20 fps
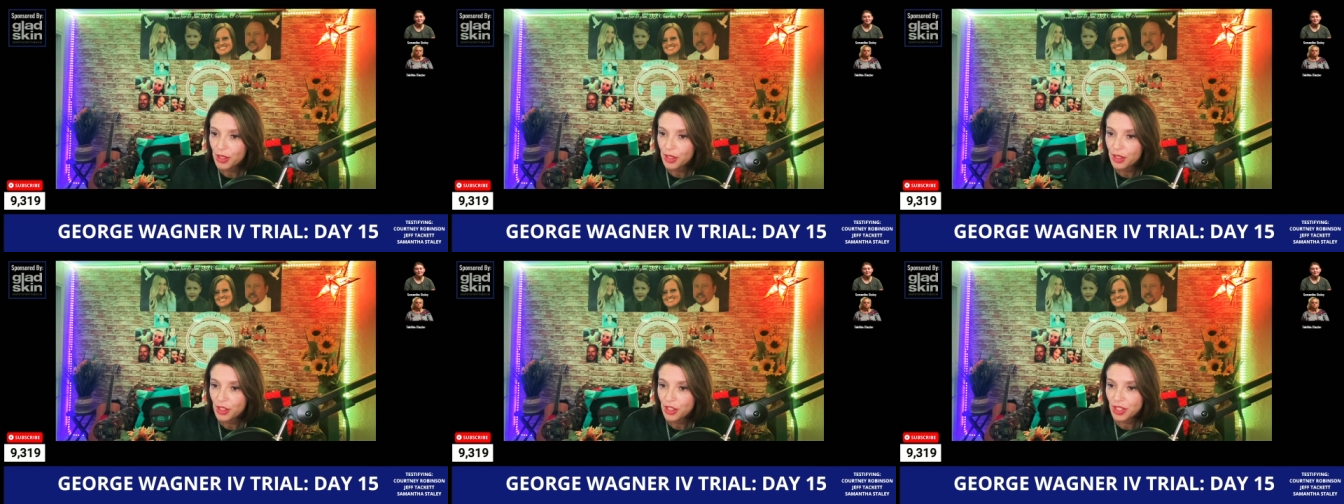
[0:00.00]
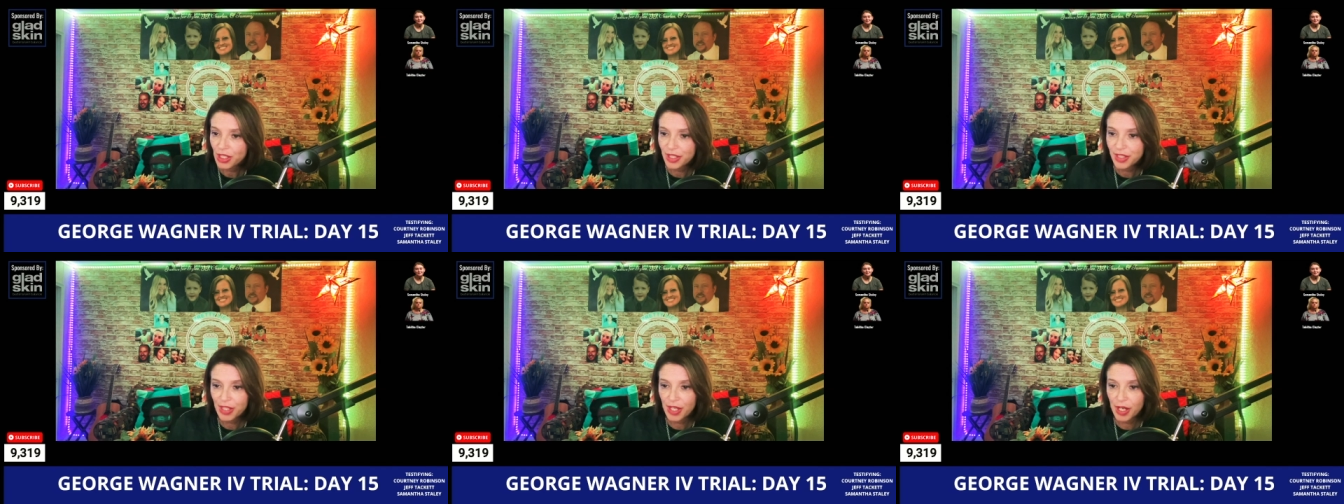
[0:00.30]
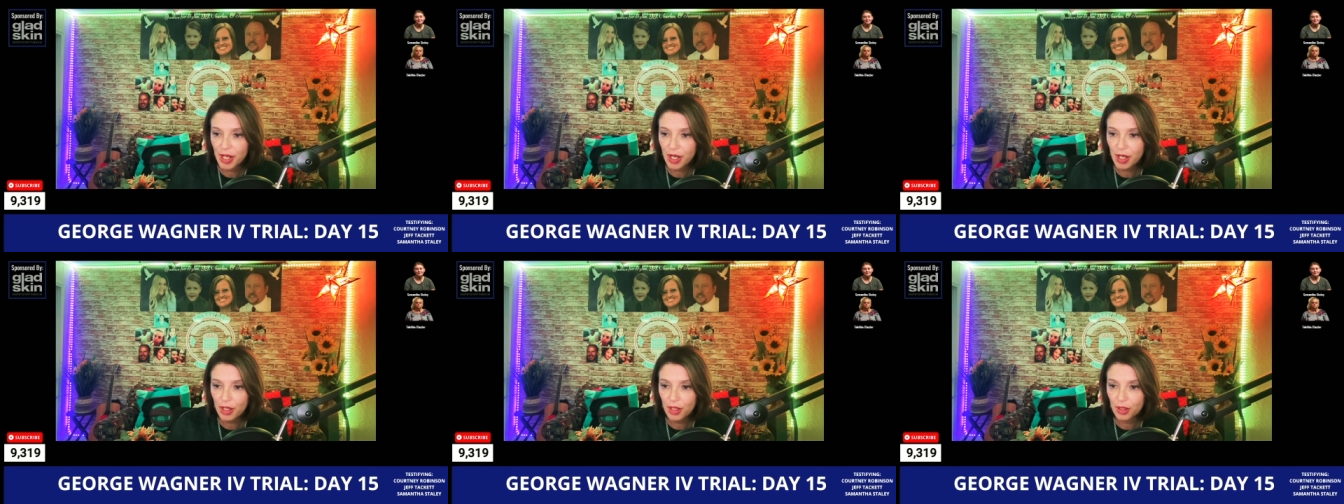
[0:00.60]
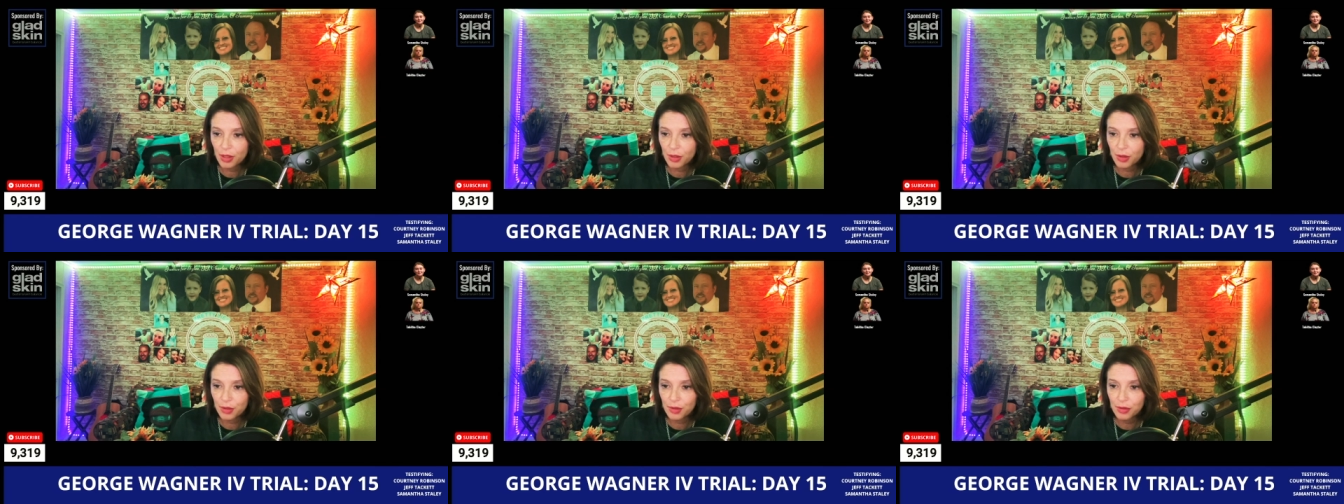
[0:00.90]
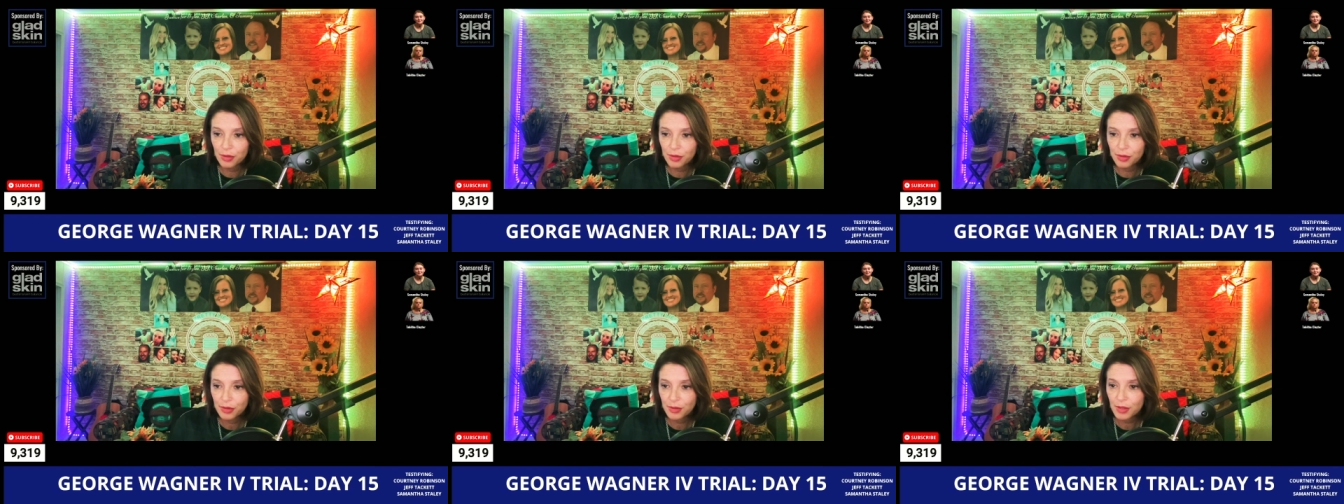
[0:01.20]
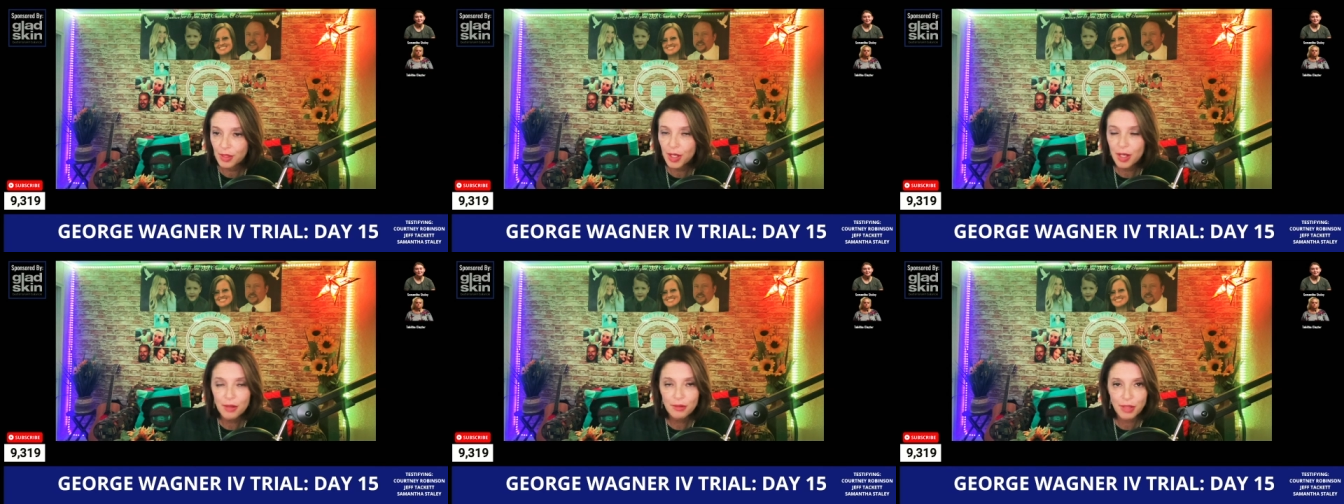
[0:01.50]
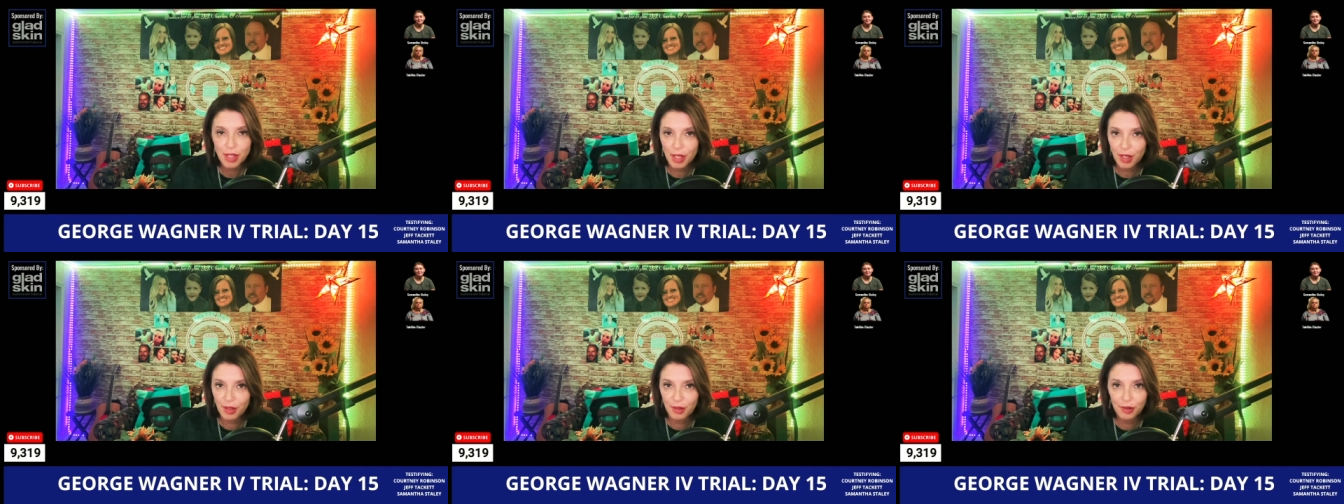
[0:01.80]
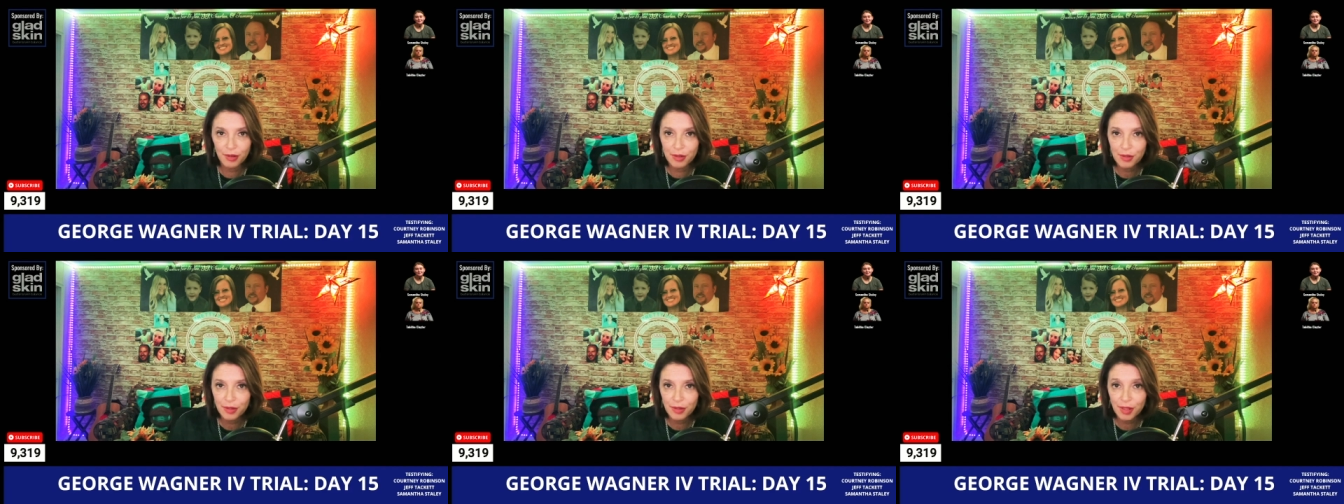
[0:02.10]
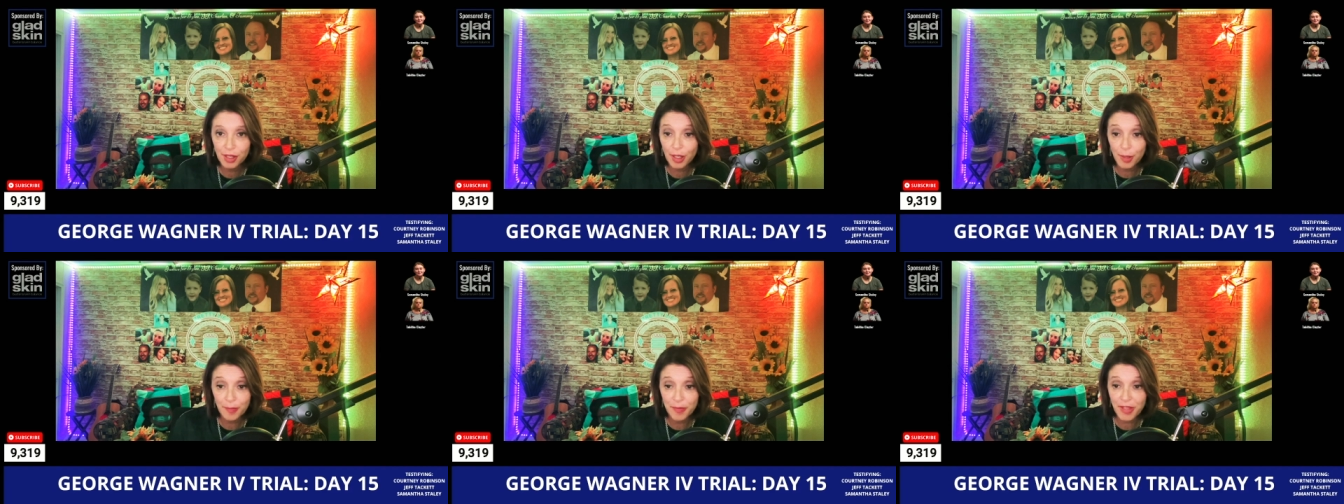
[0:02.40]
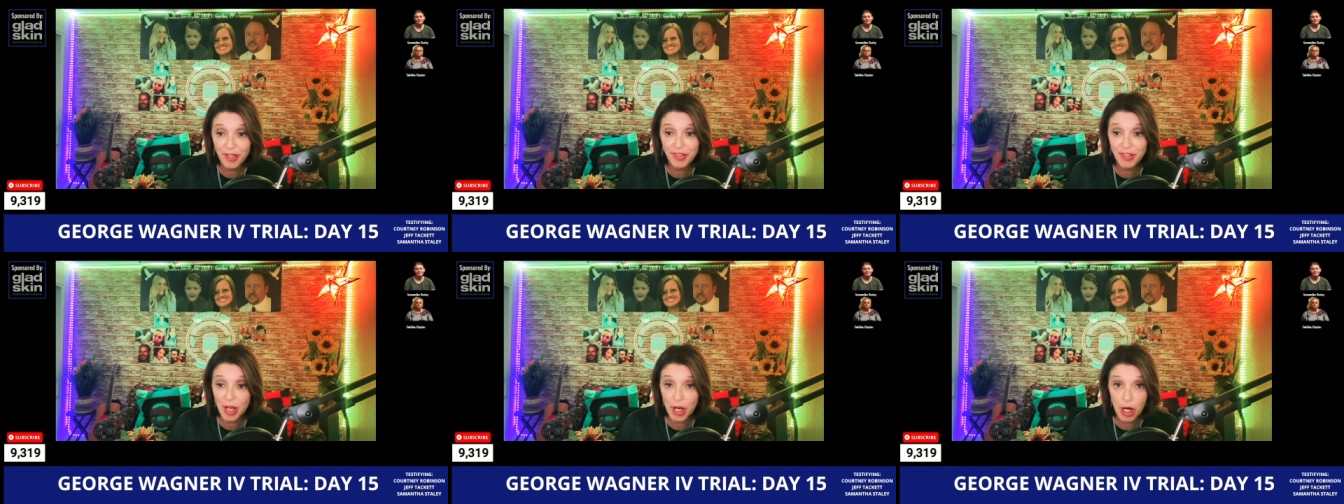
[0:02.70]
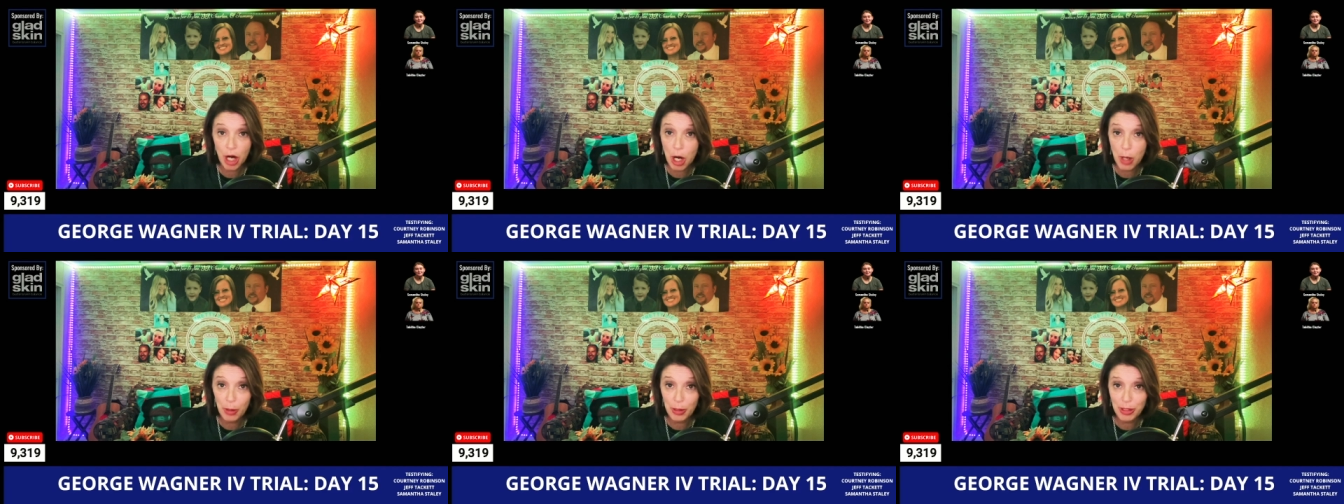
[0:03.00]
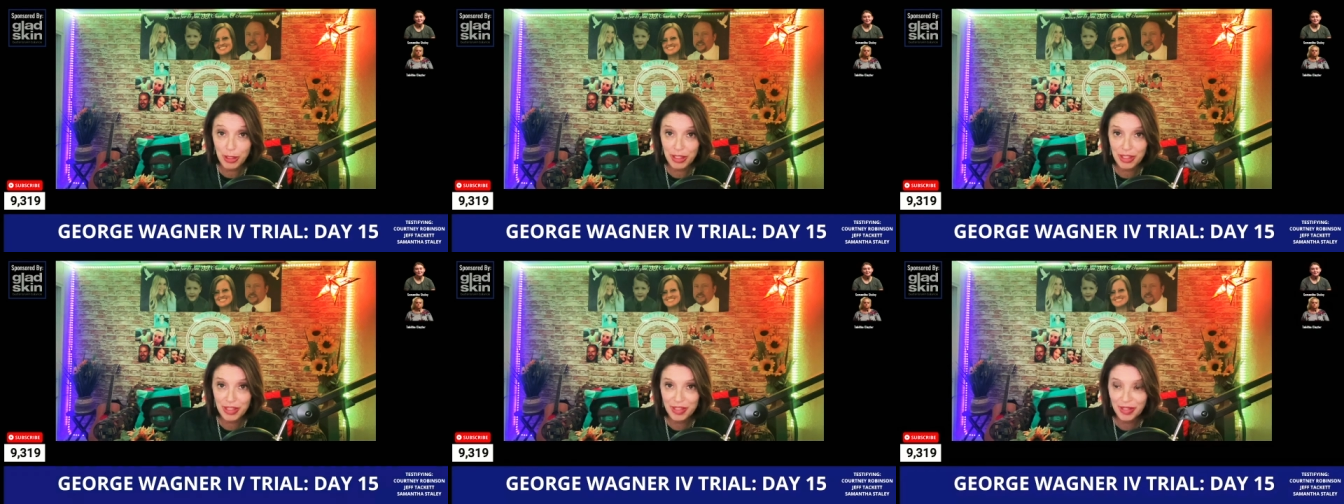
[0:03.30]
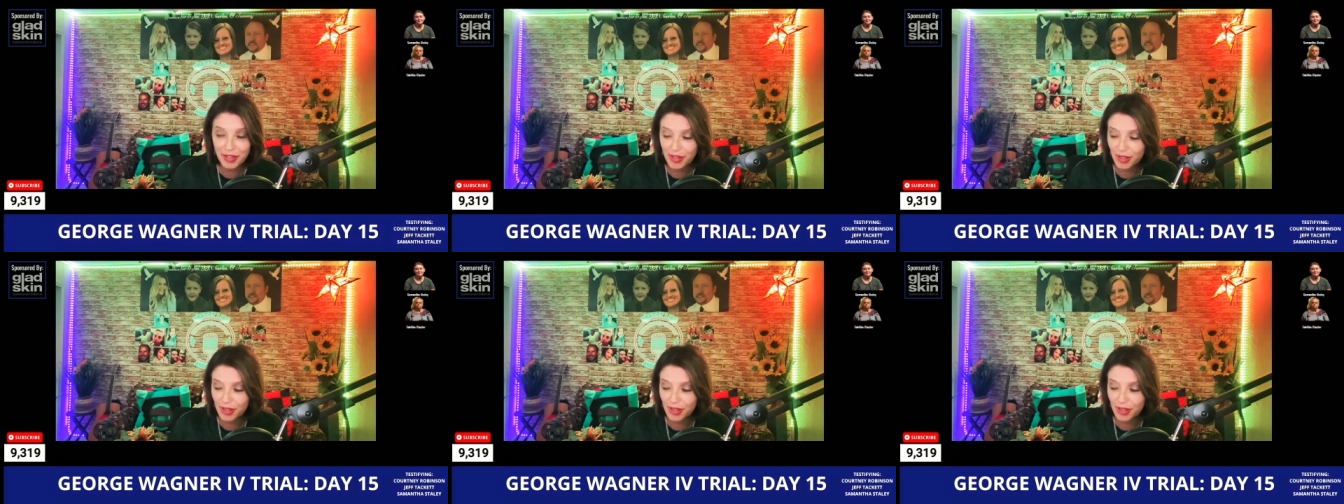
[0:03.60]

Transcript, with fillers: she said, Oh, oh no, I hope that's not ours.